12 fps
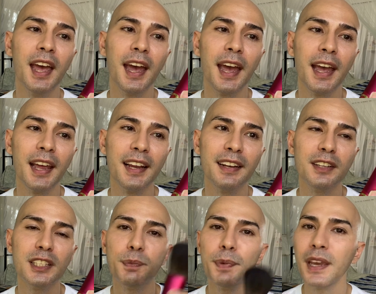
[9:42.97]
And
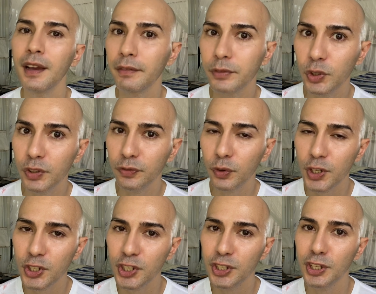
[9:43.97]
speaking of good fortune,